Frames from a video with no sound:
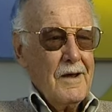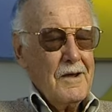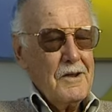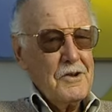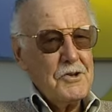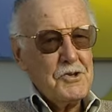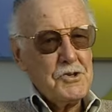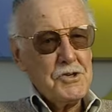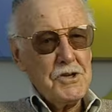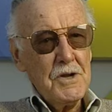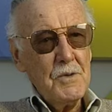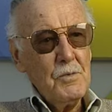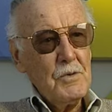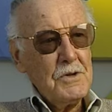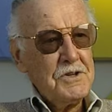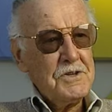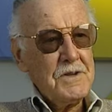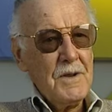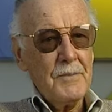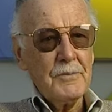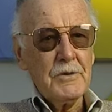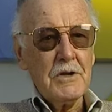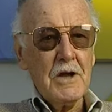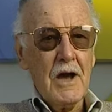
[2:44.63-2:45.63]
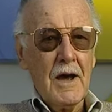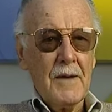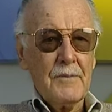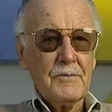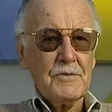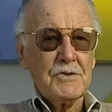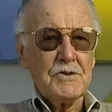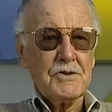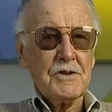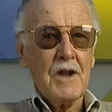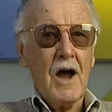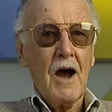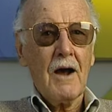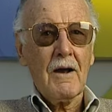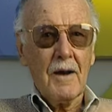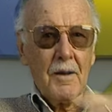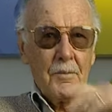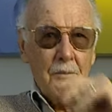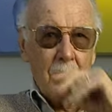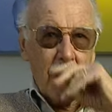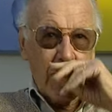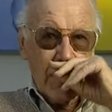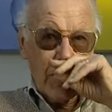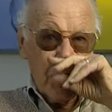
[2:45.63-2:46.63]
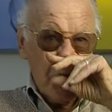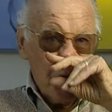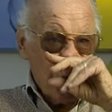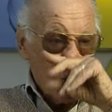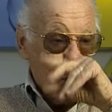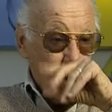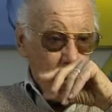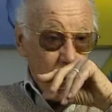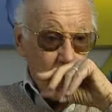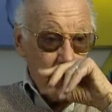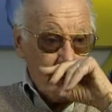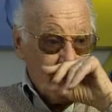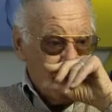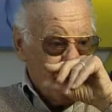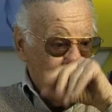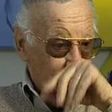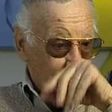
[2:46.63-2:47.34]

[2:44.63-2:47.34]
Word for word: she would sometimes knock on my door